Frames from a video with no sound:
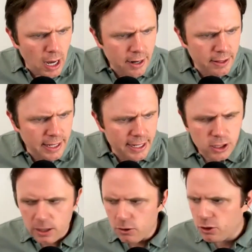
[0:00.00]
out of the
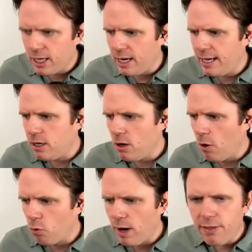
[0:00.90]
gates here, just kind of hitting
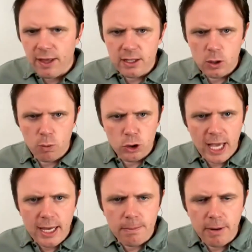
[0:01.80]
all the right things that we're
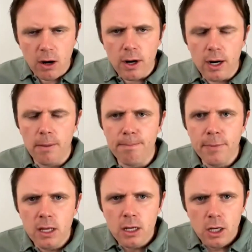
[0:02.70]
chatting about.
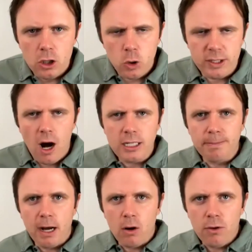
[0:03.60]
Um, so we talked
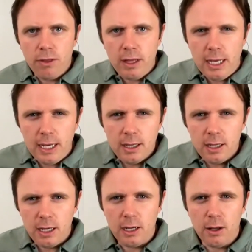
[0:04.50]
about the
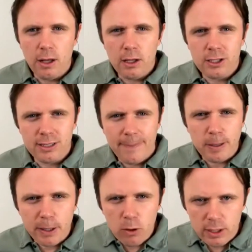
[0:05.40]

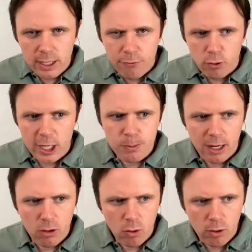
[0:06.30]
susceptibility for H.
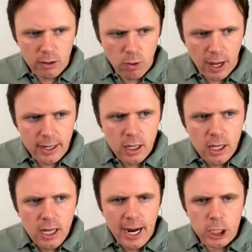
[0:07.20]
pylori, right?
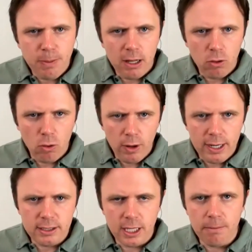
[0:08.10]
H. pylori
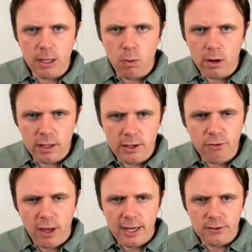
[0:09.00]
is going to be one of these
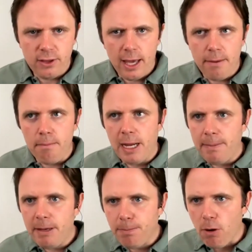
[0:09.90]
things that may
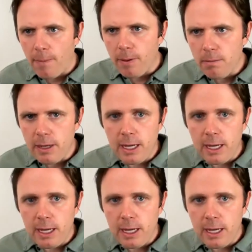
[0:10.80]
be a problem